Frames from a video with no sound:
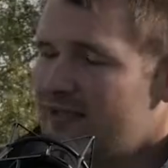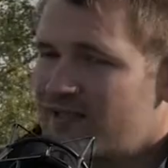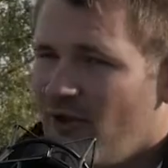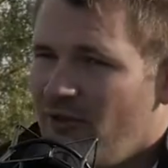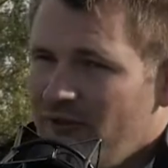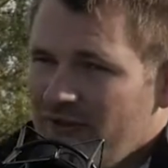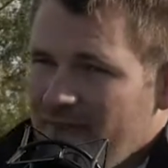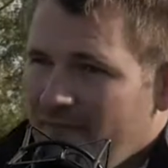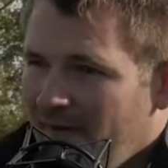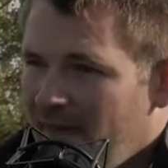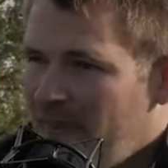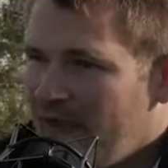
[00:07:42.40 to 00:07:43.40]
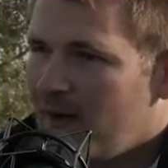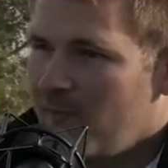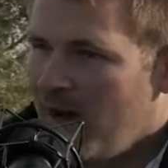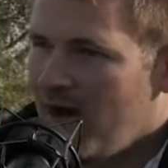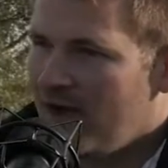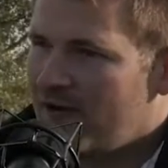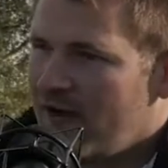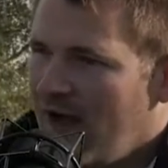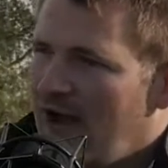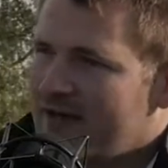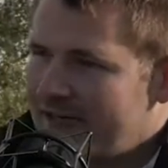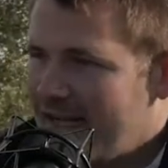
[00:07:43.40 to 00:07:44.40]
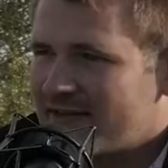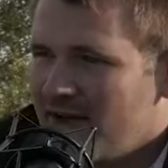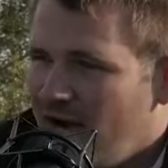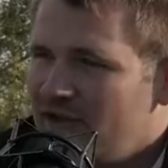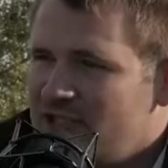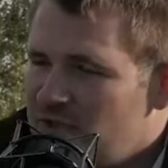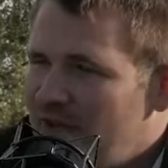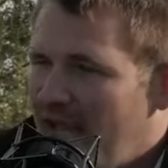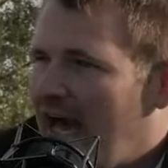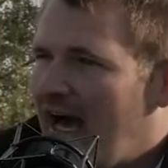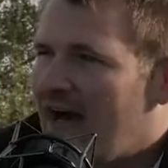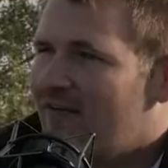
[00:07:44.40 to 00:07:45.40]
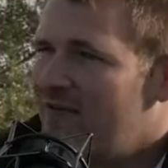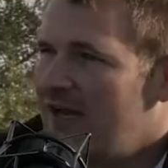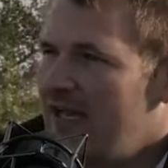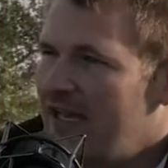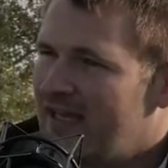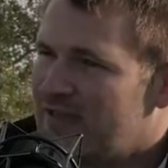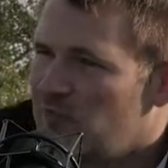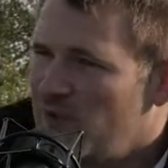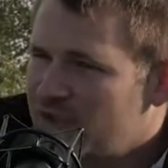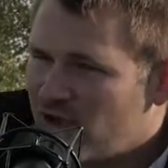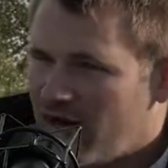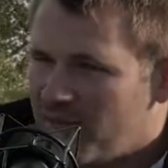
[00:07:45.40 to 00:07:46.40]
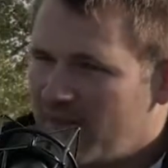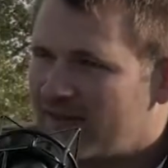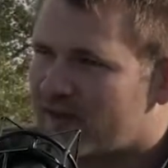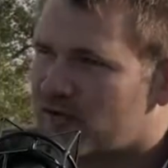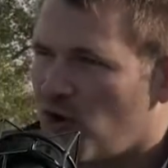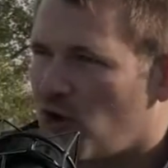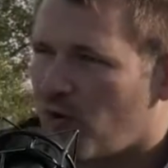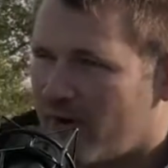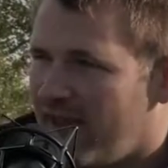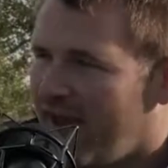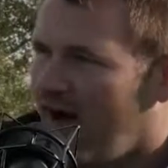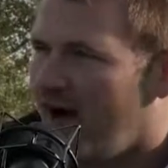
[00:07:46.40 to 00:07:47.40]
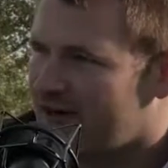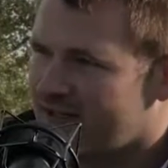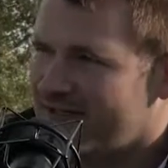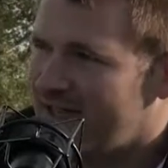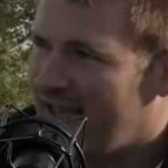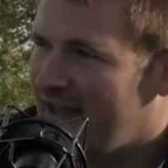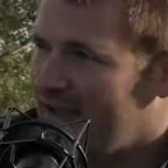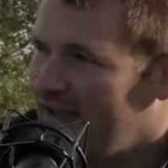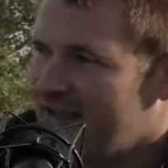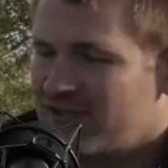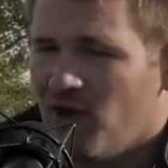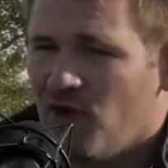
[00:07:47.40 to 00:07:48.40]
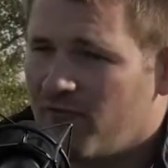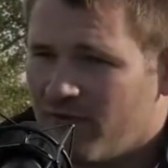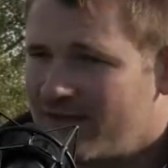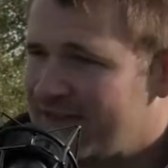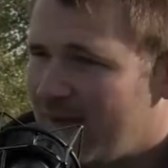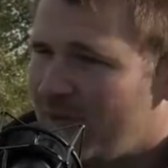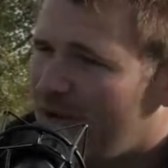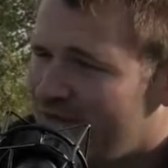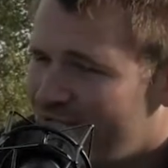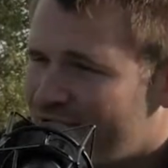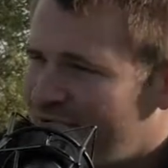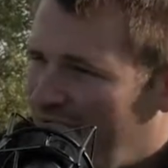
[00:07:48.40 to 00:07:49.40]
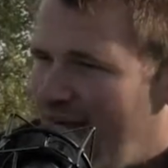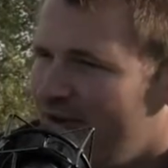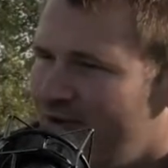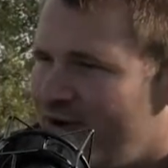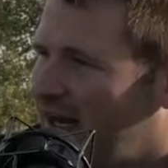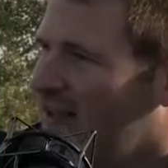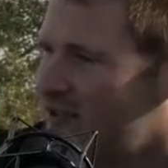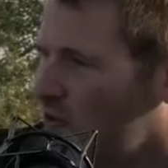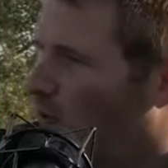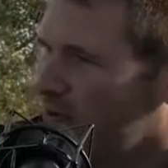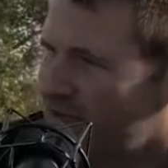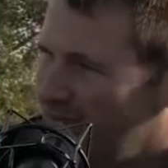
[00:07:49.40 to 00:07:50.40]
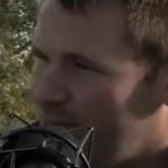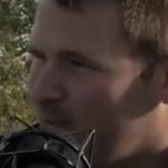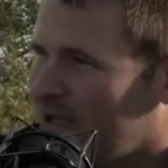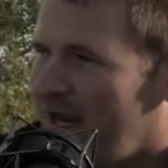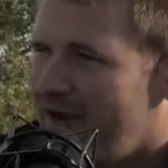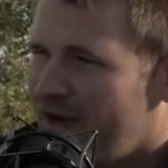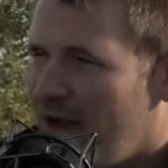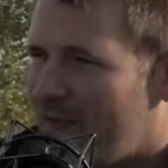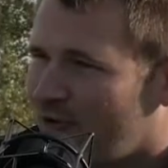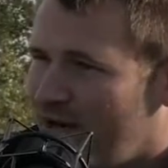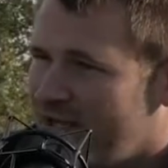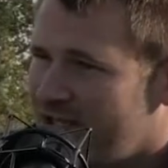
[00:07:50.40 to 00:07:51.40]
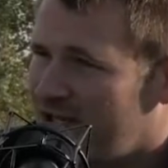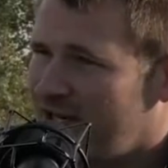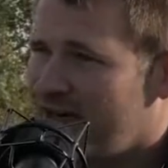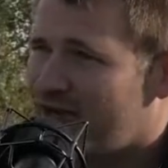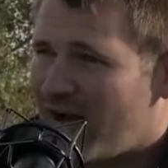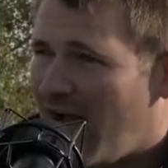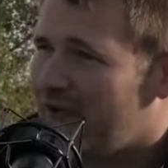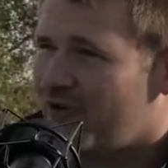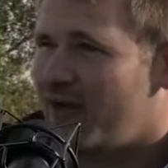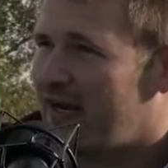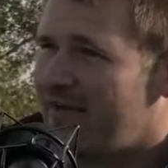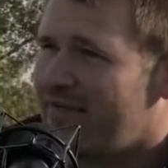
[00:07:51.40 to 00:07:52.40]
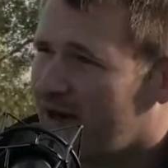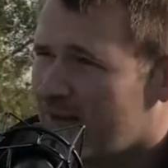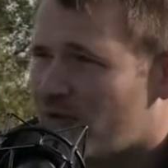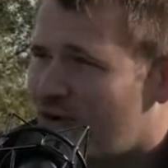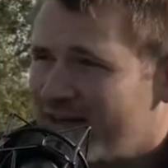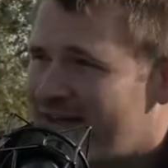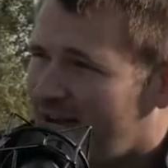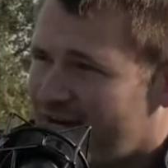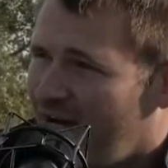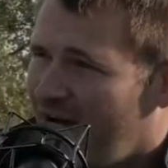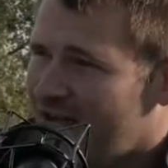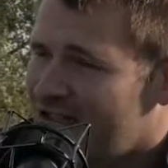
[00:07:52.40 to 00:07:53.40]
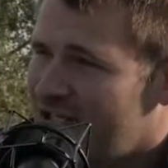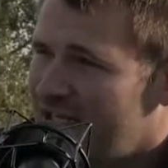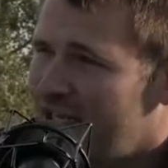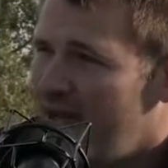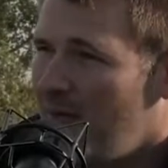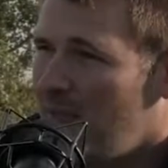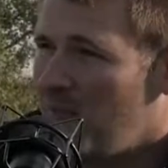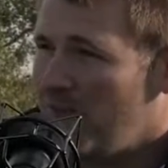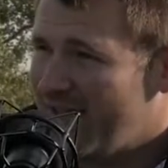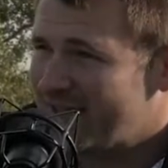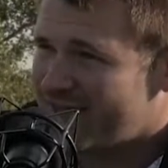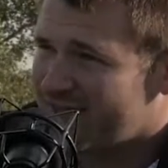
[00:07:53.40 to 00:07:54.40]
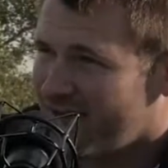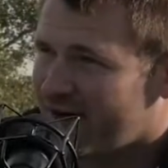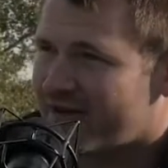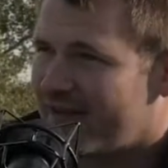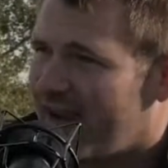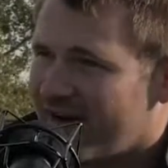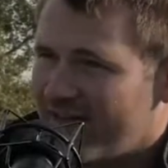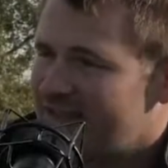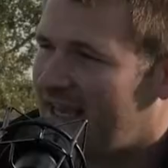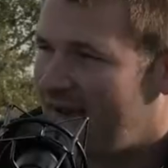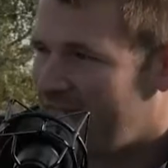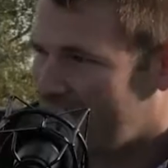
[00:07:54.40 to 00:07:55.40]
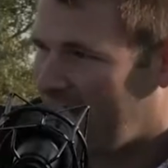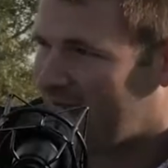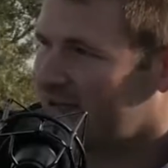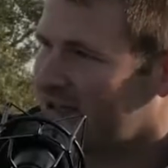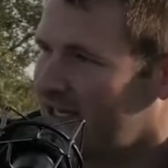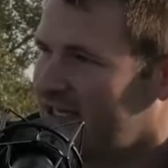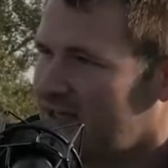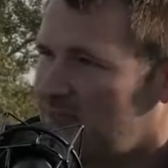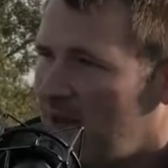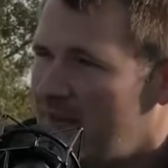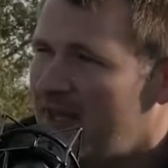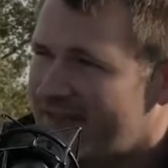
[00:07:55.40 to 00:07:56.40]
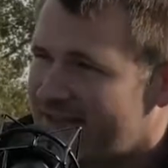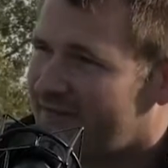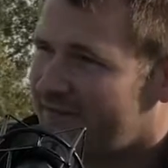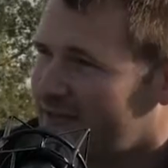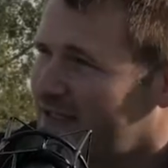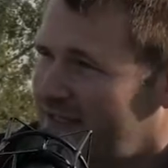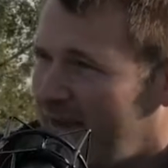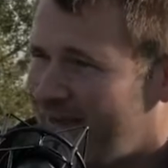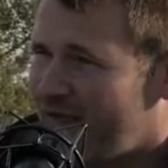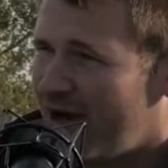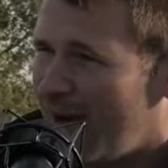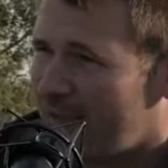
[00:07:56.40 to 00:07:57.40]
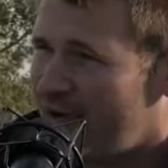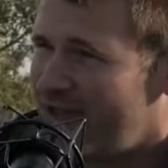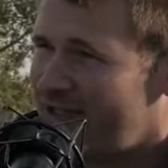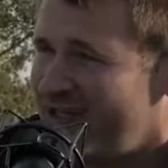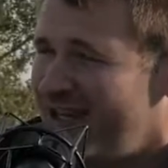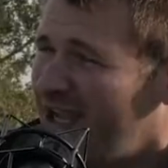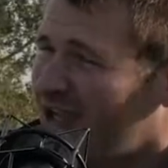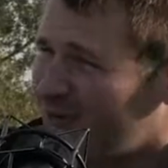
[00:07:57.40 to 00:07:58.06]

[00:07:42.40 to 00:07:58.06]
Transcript: So the fun thing about our technology we have is we try to meet the grower where they are today. So for example, if you're not doing any soil sampling on your operation and you're not doing any variable rate technology, let's start there. Let's have that conversation. Maybe that's the first step for your operation.